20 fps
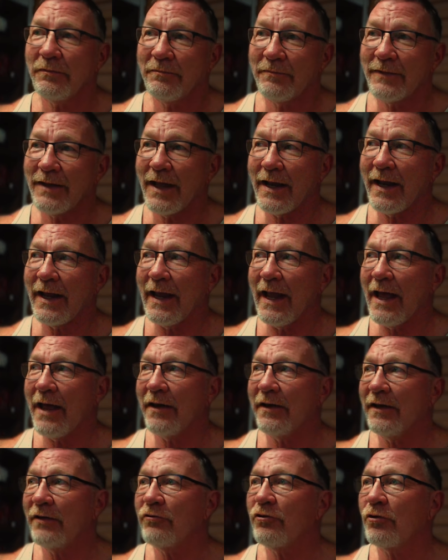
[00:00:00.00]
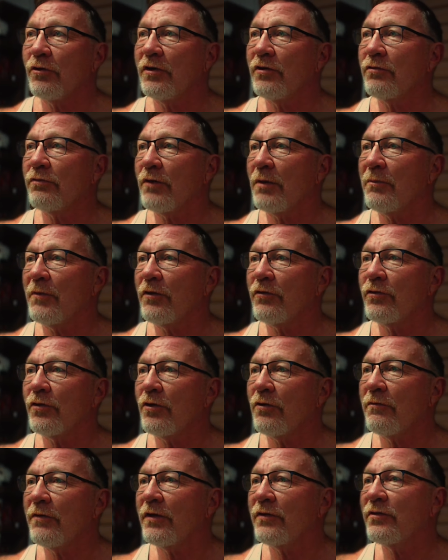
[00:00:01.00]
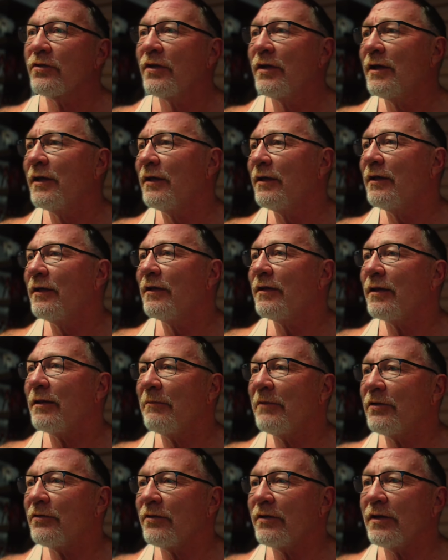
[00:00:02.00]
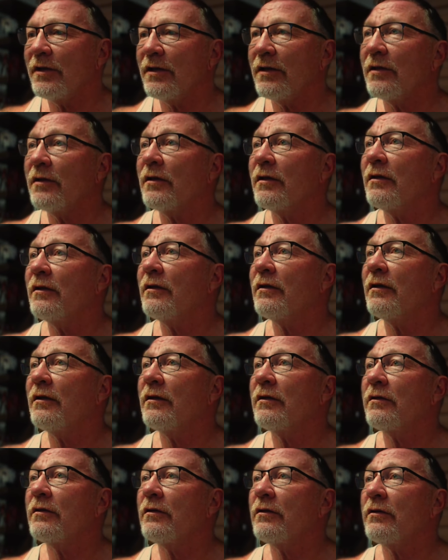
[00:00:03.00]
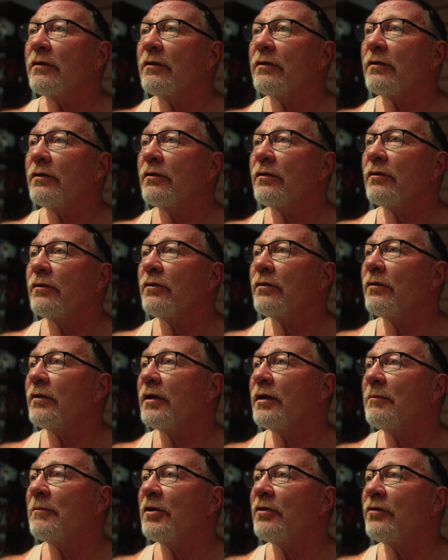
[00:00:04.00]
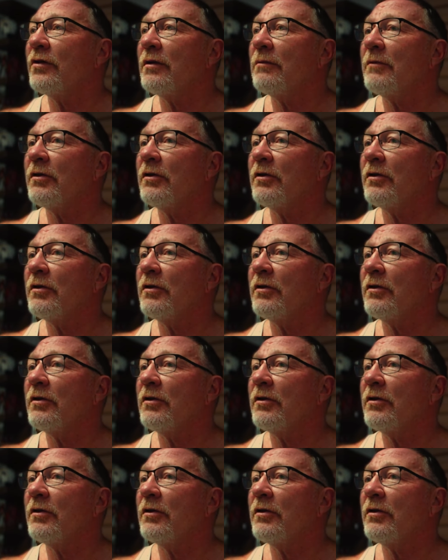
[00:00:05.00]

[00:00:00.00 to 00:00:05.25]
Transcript: that I had, injuries from the service. Let me see. Image.